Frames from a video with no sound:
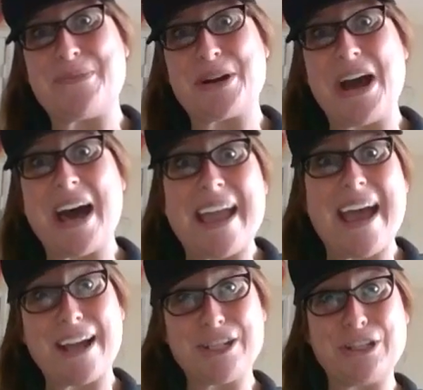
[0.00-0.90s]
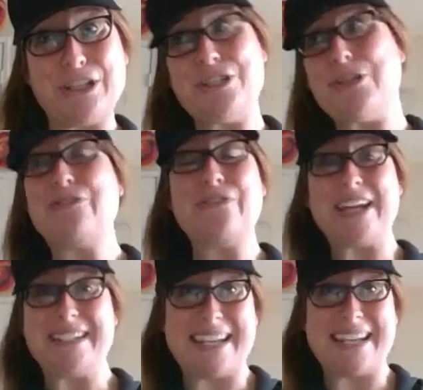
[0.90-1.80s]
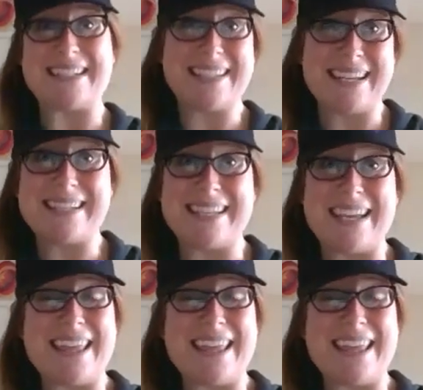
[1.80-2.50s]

where I actually do find data sexy.